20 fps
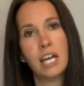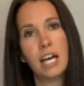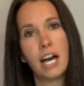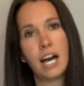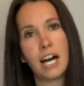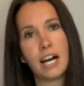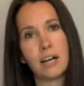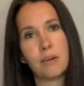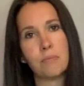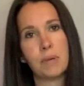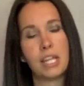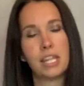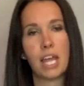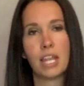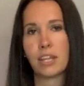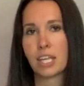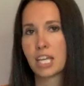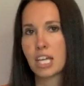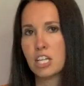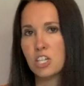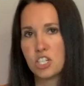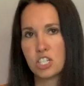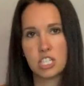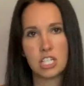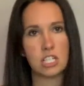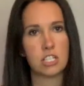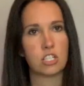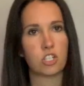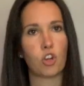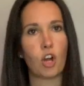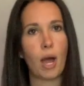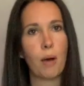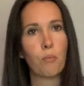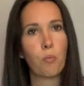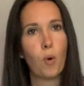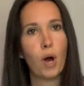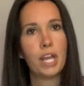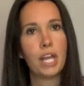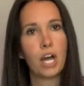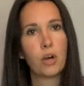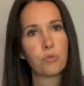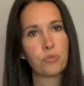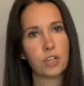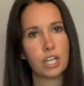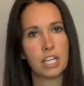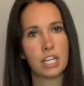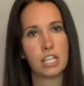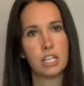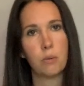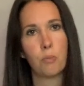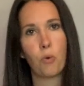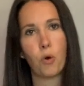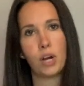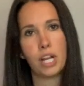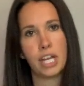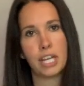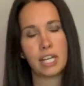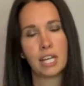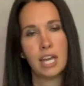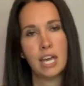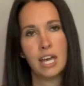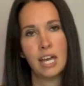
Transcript: and then the kid just needs to grab one outfit in the morning,